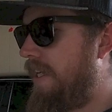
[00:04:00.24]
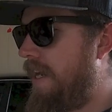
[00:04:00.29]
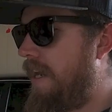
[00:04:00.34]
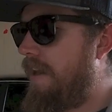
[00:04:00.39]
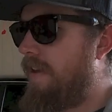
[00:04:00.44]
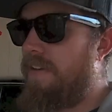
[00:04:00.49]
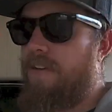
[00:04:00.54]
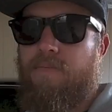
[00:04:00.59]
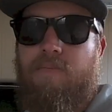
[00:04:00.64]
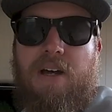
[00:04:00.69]

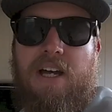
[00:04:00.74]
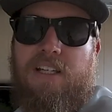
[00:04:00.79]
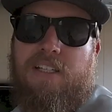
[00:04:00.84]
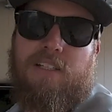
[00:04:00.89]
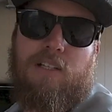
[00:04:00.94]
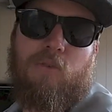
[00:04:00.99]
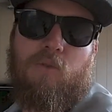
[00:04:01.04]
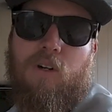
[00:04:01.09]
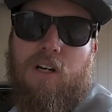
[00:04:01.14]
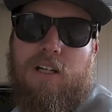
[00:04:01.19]
get the
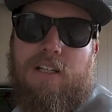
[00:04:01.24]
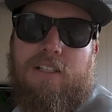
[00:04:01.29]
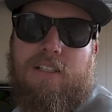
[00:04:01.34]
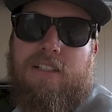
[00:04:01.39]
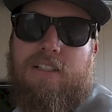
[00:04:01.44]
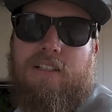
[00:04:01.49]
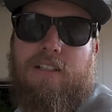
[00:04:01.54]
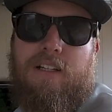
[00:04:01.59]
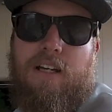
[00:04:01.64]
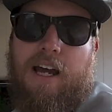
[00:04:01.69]
best there
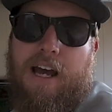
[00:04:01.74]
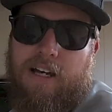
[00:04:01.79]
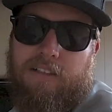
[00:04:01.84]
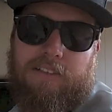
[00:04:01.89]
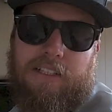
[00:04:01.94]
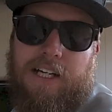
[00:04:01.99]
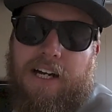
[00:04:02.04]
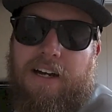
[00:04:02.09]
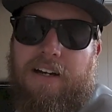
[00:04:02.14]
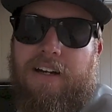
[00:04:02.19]
was
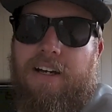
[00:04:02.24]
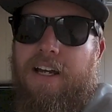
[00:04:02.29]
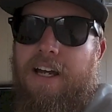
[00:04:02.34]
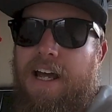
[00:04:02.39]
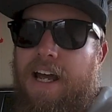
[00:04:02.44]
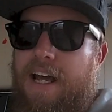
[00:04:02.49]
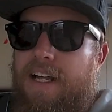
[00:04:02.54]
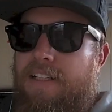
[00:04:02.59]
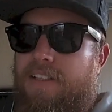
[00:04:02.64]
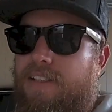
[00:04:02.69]
out there.
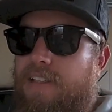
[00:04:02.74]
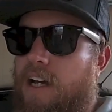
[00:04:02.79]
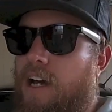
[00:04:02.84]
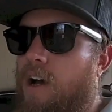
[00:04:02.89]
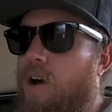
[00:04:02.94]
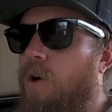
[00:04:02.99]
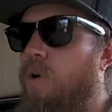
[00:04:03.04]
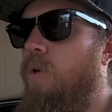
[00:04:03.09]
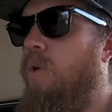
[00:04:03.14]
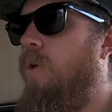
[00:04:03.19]
And
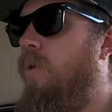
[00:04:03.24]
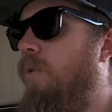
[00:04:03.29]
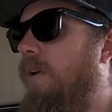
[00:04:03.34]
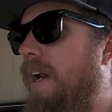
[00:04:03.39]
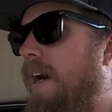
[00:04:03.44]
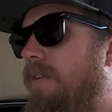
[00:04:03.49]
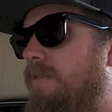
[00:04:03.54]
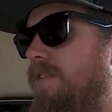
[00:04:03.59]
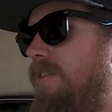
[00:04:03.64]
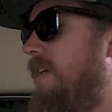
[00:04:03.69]
so
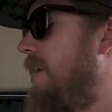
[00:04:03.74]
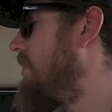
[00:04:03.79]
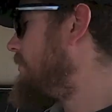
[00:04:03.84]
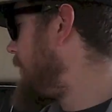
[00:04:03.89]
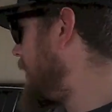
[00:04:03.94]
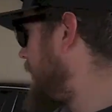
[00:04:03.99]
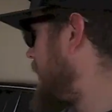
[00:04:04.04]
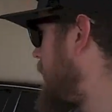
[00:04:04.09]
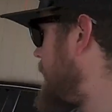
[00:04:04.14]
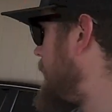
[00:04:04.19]
when I was trying
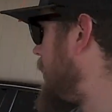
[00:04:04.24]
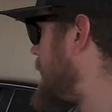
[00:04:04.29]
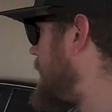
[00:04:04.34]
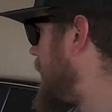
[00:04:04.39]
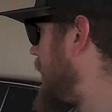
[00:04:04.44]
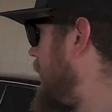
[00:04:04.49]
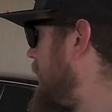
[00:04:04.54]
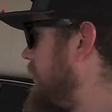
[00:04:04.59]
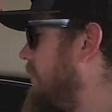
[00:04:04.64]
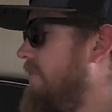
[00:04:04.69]
to make up my
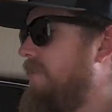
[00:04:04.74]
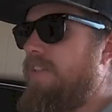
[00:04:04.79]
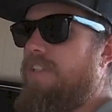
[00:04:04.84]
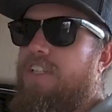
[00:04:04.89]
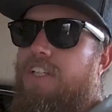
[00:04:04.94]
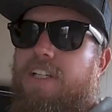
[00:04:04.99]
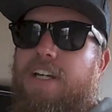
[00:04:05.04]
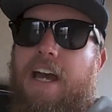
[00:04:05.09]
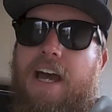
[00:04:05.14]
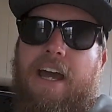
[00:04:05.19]
mind on the
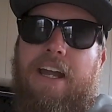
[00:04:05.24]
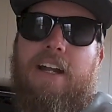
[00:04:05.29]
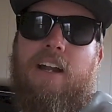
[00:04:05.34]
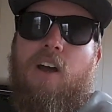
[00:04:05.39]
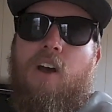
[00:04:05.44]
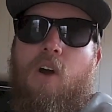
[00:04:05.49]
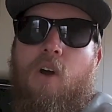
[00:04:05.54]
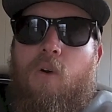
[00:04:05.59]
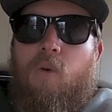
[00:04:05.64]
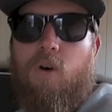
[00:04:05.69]
G8,
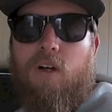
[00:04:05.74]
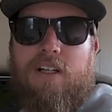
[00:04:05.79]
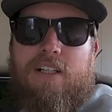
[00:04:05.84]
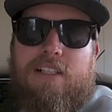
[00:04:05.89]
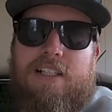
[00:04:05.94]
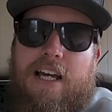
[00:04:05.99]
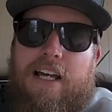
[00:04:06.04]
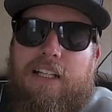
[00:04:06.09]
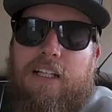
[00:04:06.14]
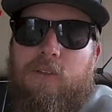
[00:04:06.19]
what
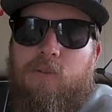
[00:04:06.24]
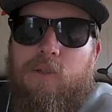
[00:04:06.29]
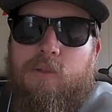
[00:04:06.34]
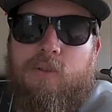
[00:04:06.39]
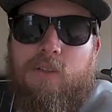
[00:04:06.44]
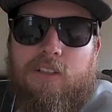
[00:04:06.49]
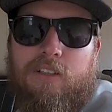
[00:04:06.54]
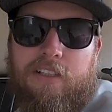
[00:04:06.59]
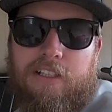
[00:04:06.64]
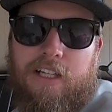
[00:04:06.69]
exactly we
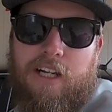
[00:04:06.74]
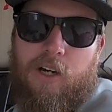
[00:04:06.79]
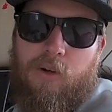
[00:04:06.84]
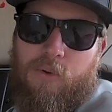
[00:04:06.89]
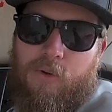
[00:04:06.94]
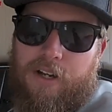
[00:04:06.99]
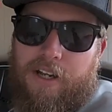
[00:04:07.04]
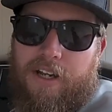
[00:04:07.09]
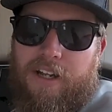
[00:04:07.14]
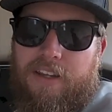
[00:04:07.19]
wanted to
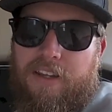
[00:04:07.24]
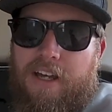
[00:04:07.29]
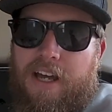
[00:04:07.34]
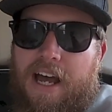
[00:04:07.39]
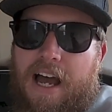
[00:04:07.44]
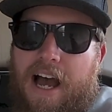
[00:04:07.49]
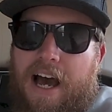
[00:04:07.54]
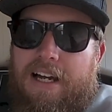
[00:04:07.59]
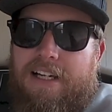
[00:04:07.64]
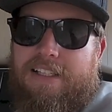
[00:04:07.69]
go with,
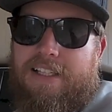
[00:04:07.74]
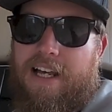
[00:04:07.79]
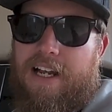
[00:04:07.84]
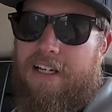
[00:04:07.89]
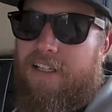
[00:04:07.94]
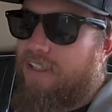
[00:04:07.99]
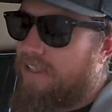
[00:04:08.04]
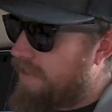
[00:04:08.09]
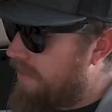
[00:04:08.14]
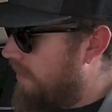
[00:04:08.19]
I
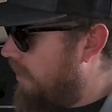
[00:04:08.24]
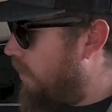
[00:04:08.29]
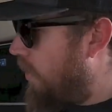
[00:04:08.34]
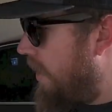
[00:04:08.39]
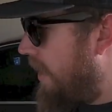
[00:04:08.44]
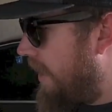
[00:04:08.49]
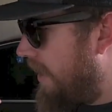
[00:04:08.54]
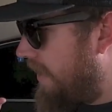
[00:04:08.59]
decided just to go